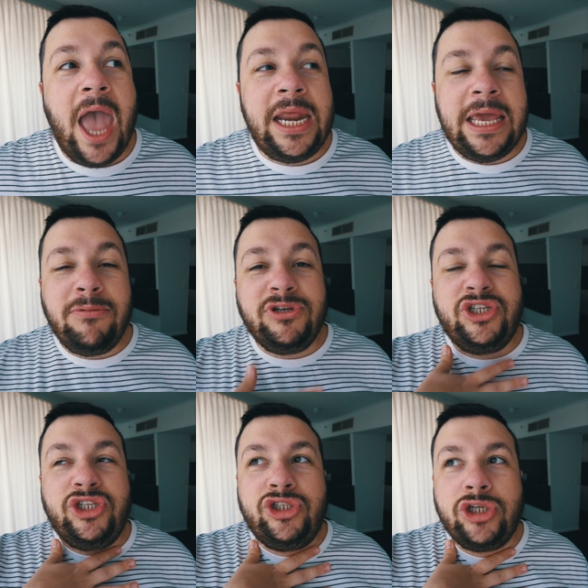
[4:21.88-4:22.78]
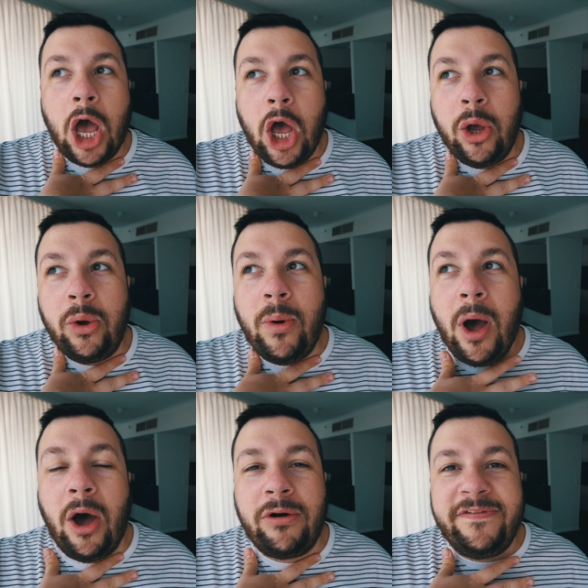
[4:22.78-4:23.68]
And he was so
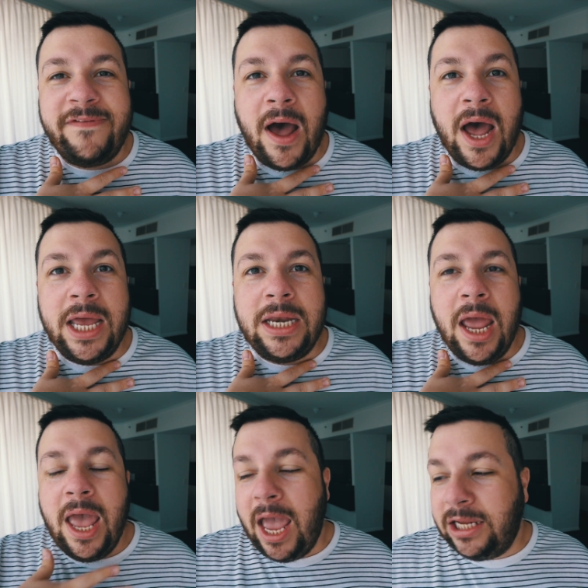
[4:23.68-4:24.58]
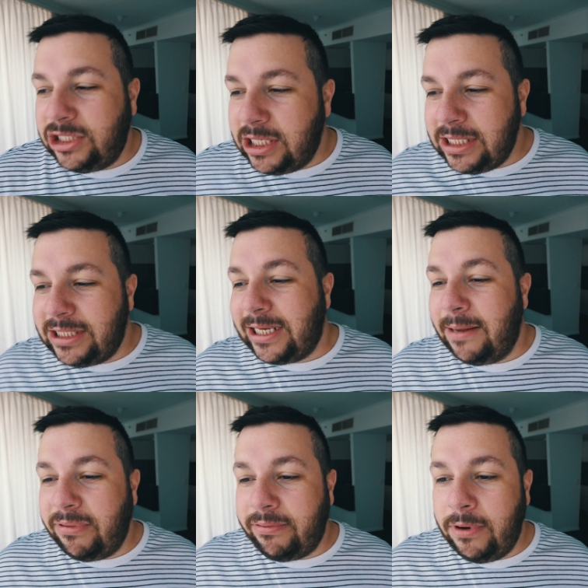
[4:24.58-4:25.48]
horrified, and she'd
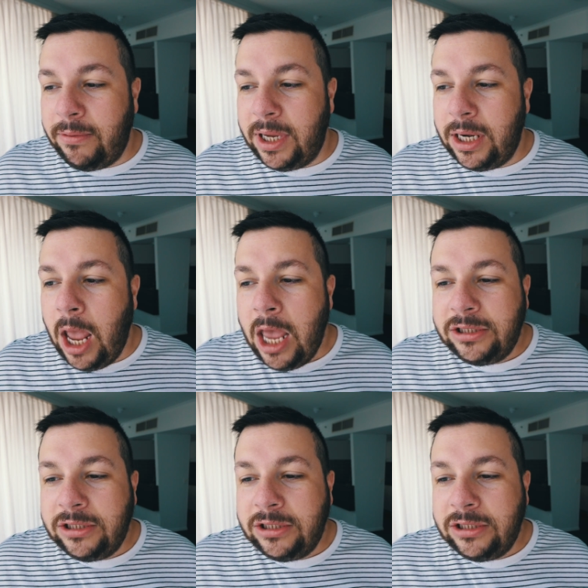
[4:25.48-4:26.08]
slept through it.